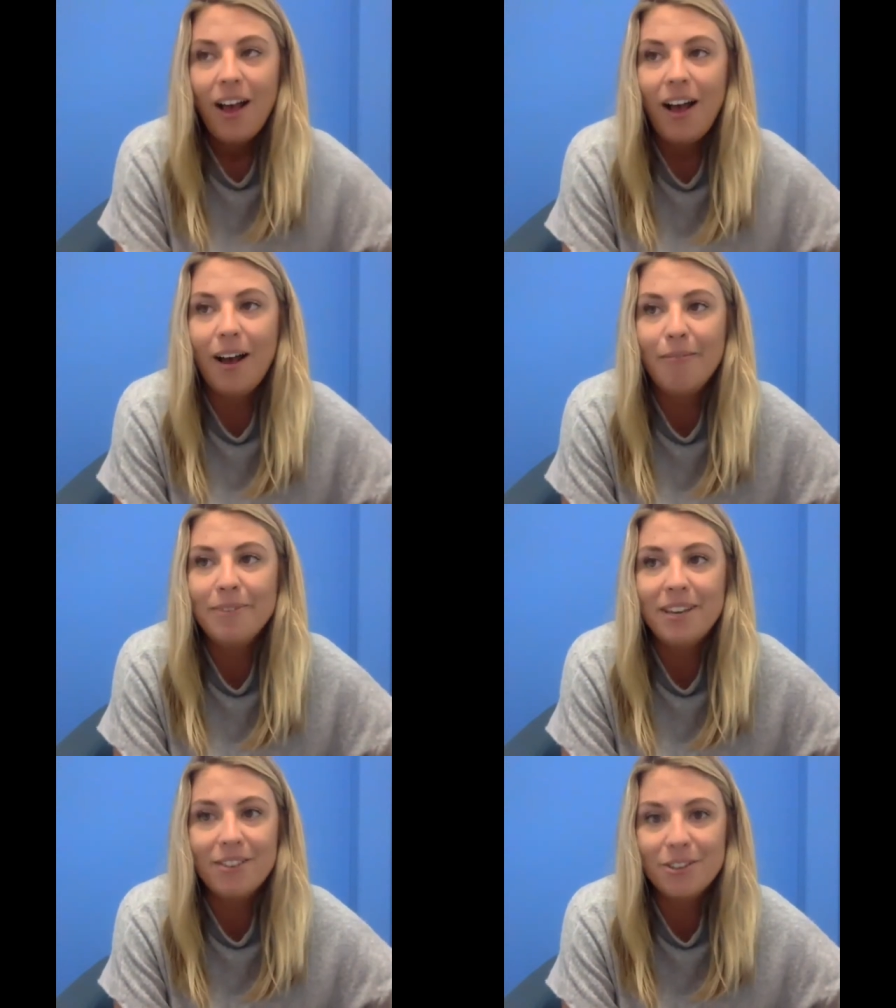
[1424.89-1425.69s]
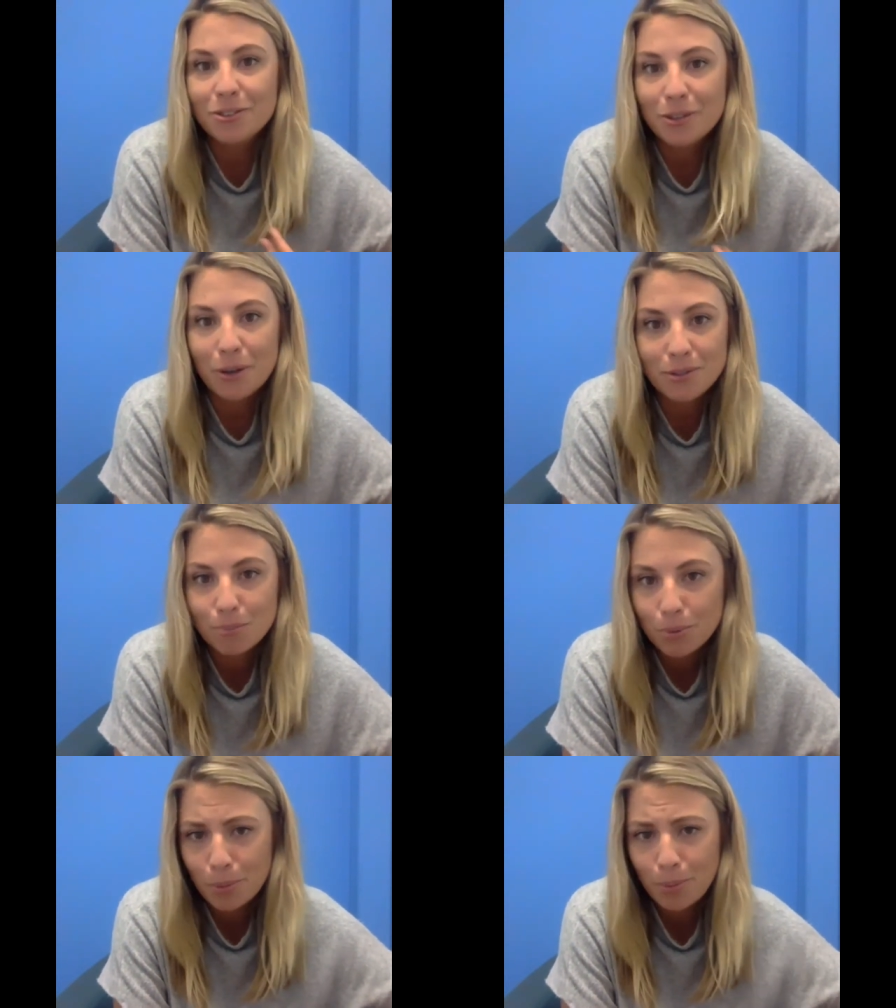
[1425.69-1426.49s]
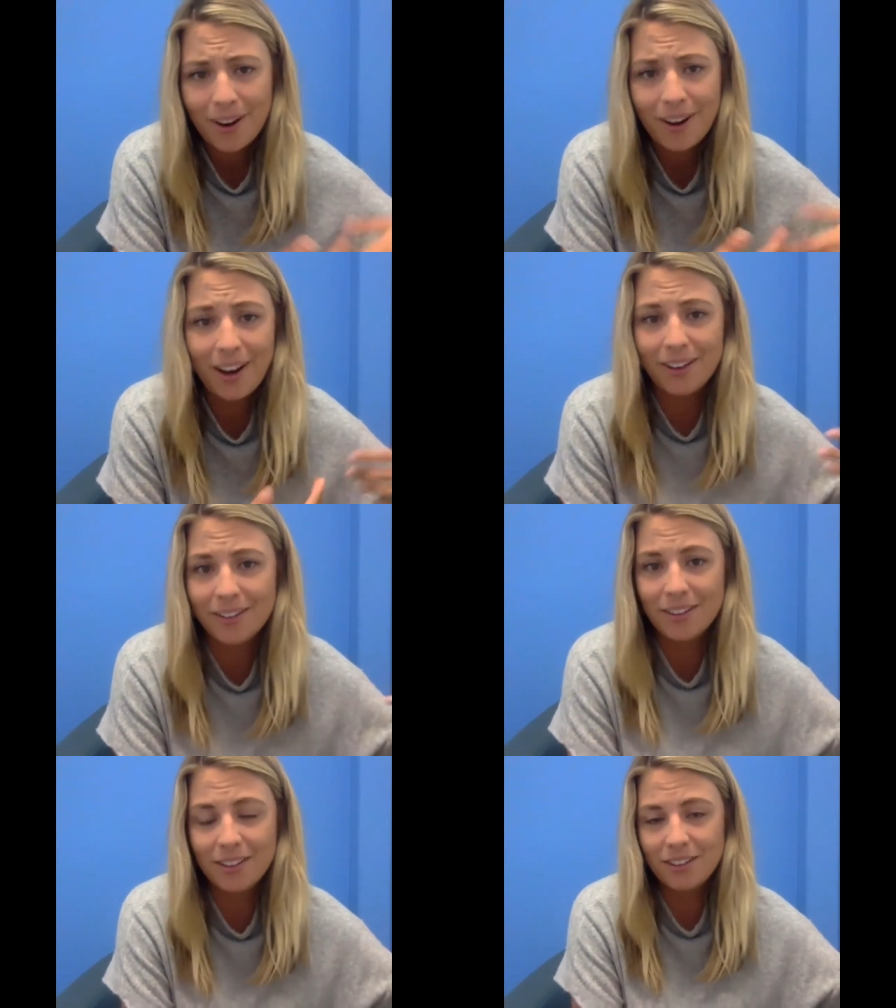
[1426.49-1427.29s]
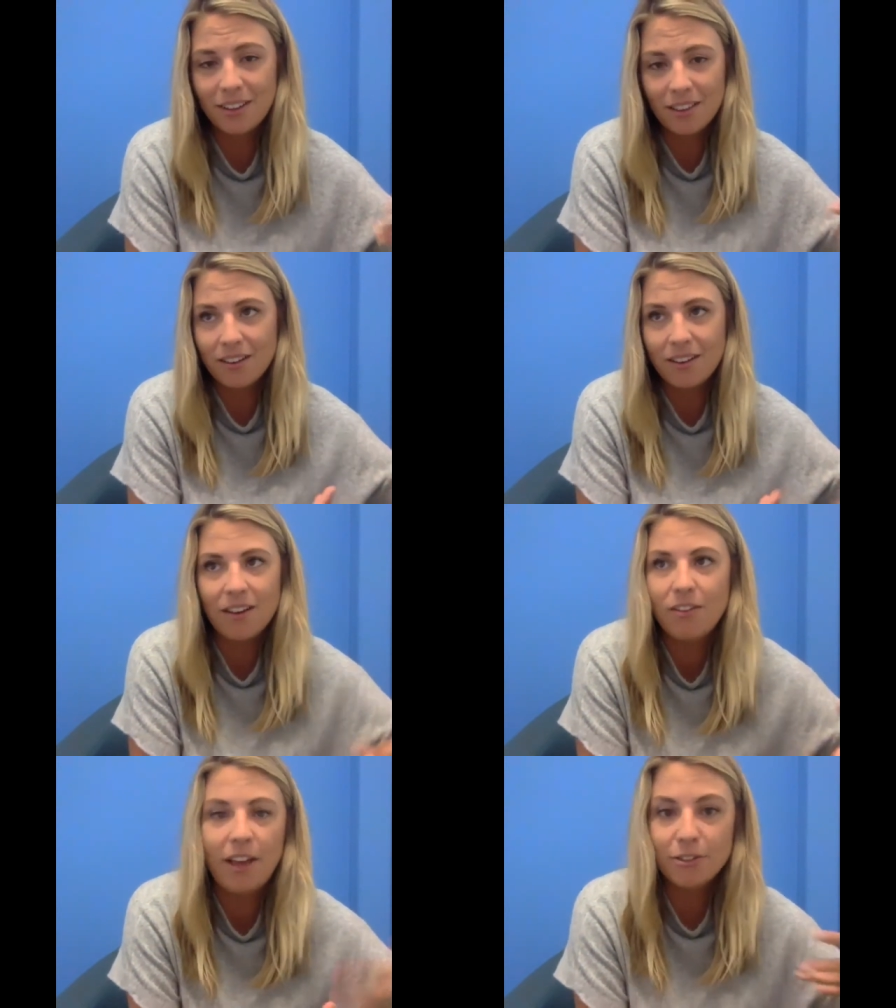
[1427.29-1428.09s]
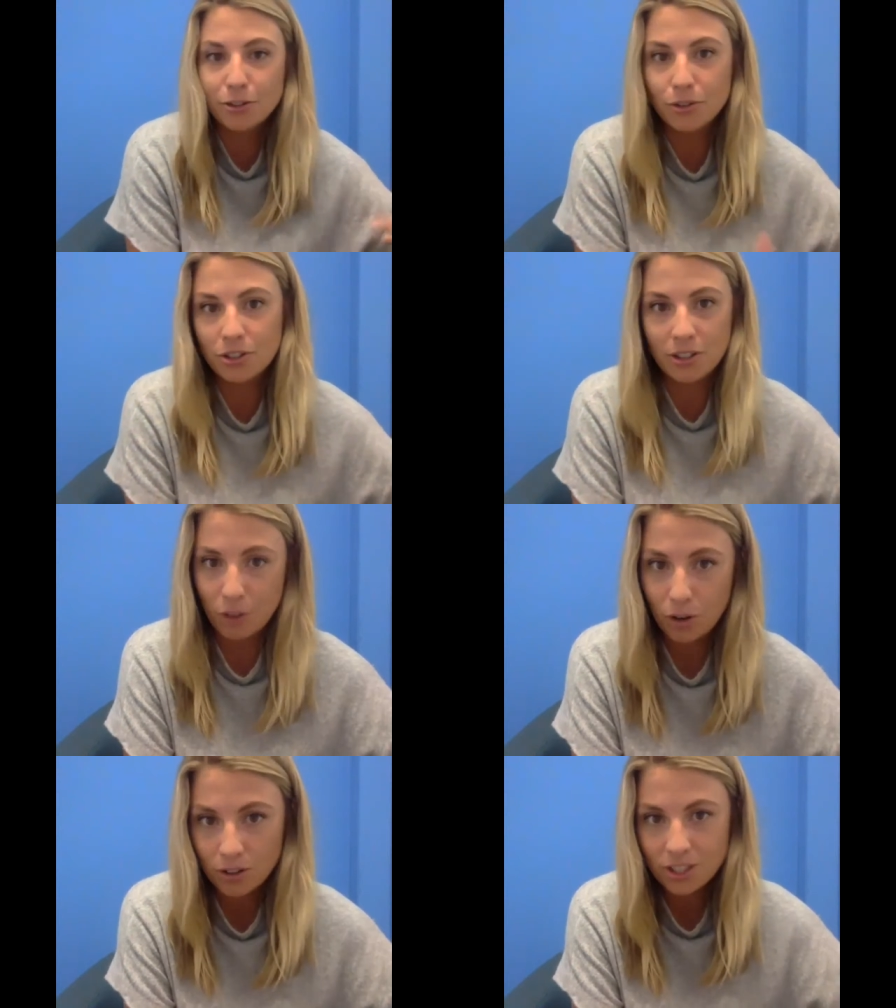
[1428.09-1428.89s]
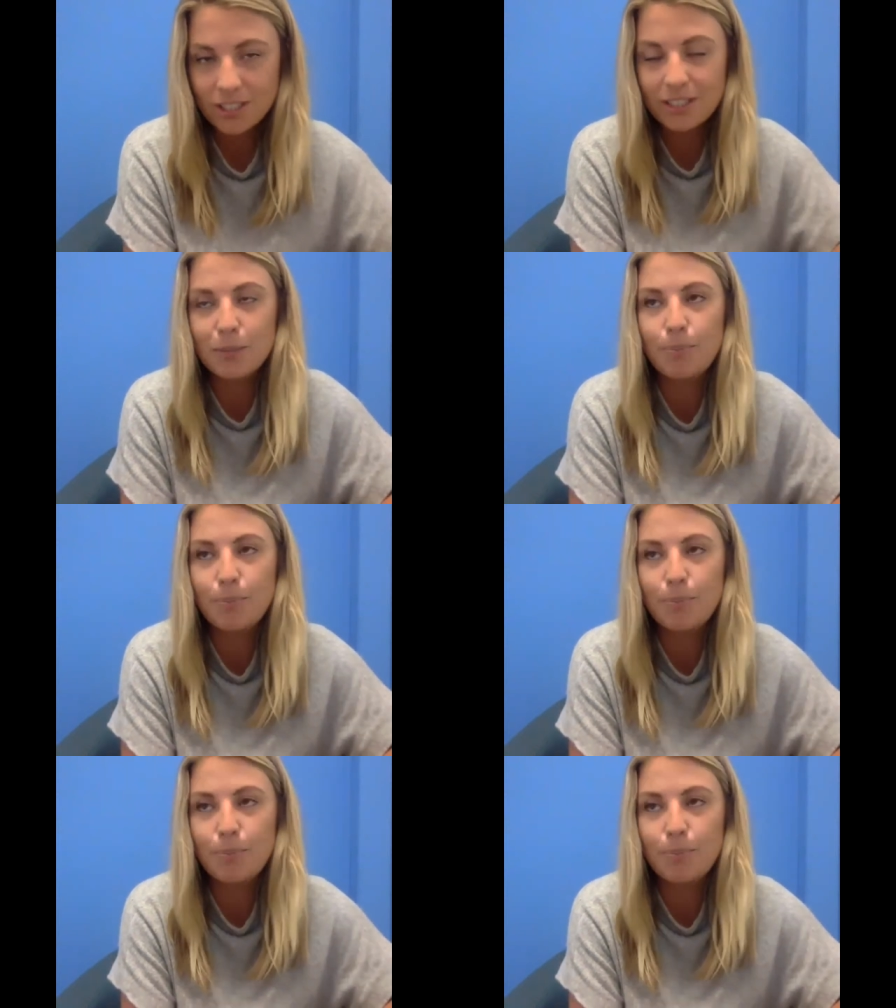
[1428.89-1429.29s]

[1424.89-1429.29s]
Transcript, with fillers: um, given your soul's blueprint and the, the evolution of your consciousness.